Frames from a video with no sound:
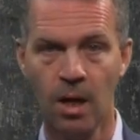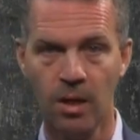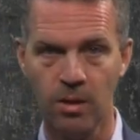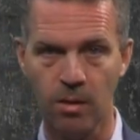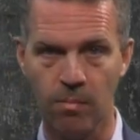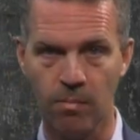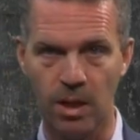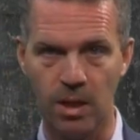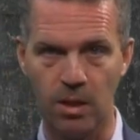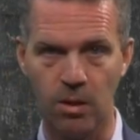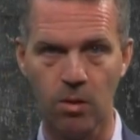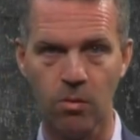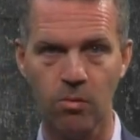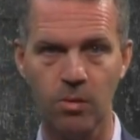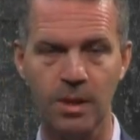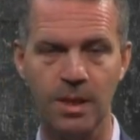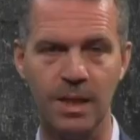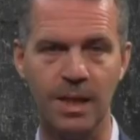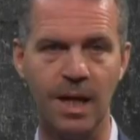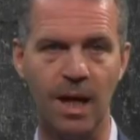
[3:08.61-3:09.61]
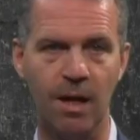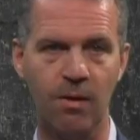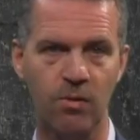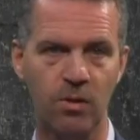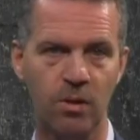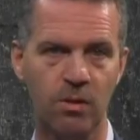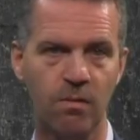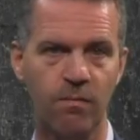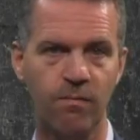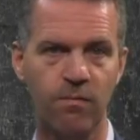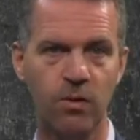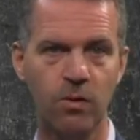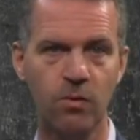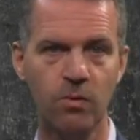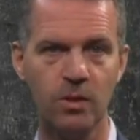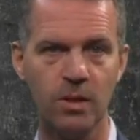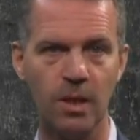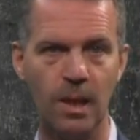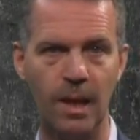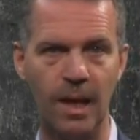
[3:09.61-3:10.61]
the minority carrier
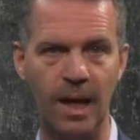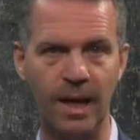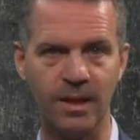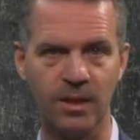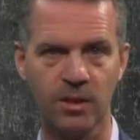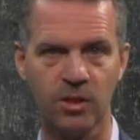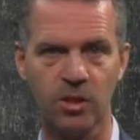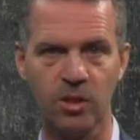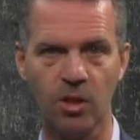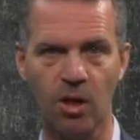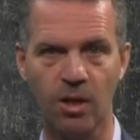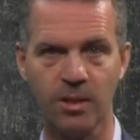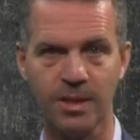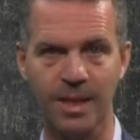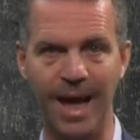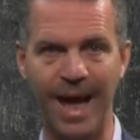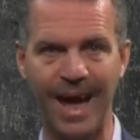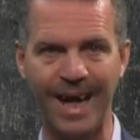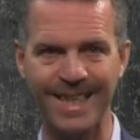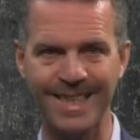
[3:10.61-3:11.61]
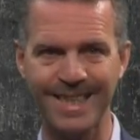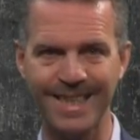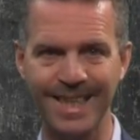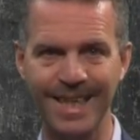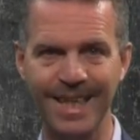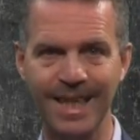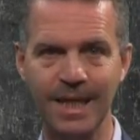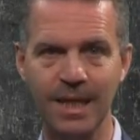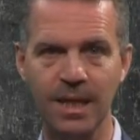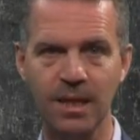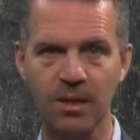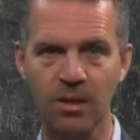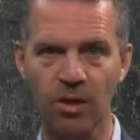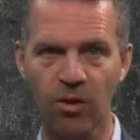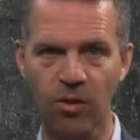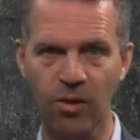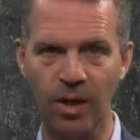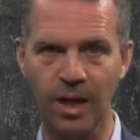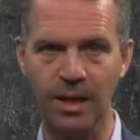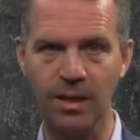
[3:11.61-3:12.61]
diffusion length starts exceeding the
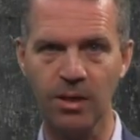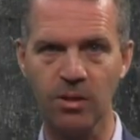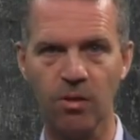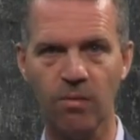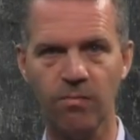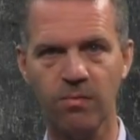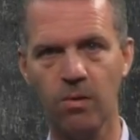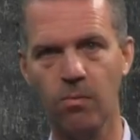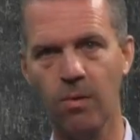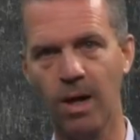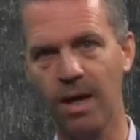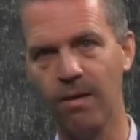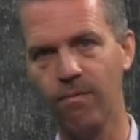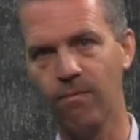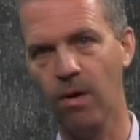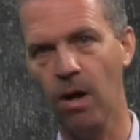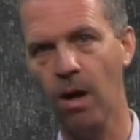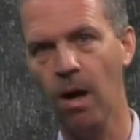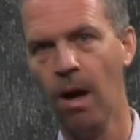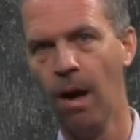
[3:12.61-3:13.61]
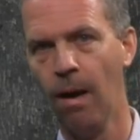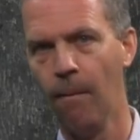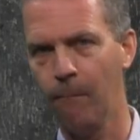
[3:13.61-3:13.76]
thickness of the wafer,